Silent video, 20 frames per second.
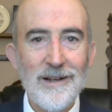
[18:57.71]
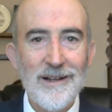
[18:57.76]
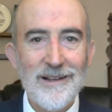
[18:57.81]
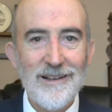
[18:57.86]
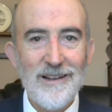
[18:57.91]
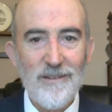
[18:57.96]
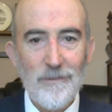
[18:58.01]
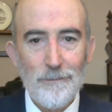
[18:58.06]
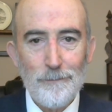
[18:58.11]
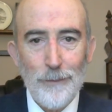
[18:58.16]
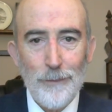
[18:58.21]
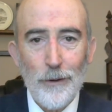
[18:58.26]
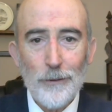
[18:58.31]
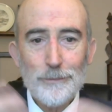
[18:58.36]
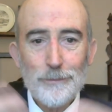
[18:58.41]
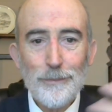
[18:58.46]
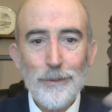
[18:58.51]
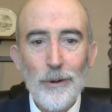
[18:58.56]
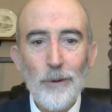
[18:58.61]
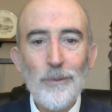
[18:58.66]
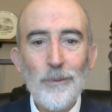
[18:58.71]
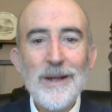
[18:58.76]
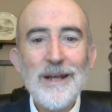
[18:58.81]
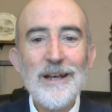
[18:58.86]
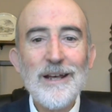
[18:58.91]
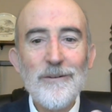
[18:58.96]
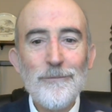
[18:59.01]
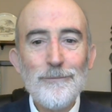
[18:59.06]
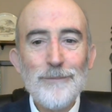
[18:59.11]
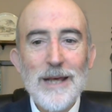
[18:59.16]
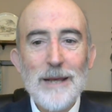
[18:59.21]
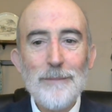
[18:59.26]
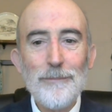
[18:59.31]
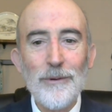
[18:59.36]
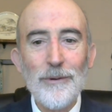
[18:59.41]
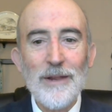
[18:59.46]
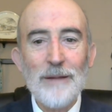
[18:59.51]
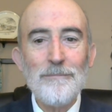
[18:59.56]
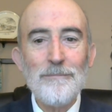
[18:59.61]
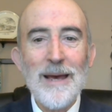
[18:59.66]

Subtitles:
this potpourri of people that